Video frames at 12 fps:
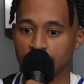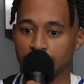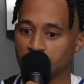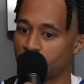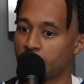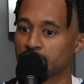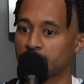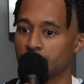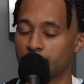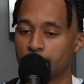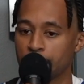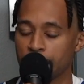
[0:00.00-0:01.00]
But you
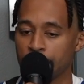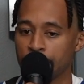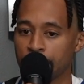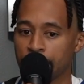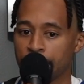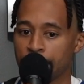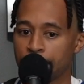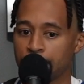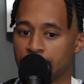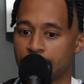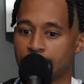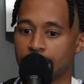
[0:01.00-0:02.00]
also,
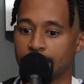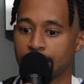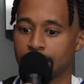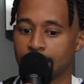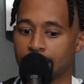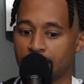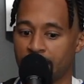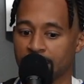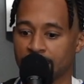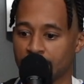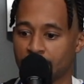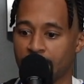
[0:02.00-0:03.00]
with
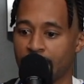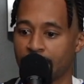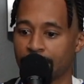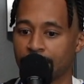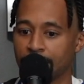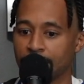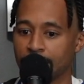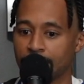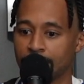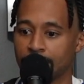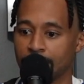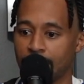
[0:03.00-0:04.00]
perfecting your craft,
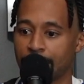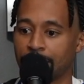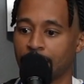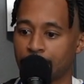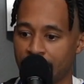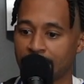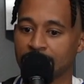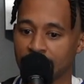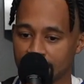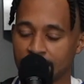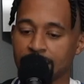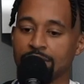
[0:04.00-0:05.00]
I feel like passion,
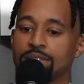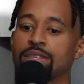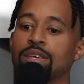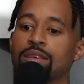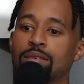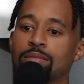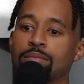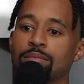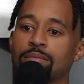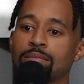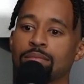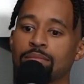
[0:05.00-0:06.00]
consistency,
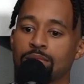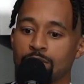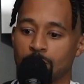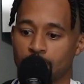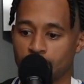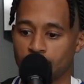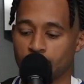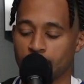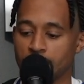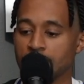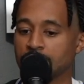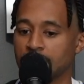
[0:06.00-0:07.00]

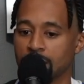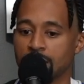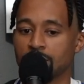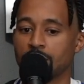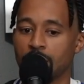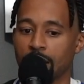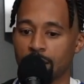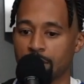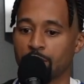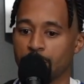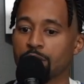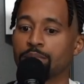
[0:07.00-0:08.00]
realisticness are like the
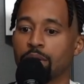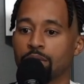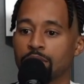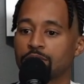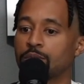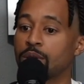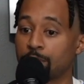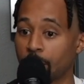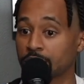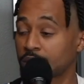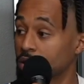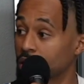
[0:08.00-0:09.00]
three components for me personally.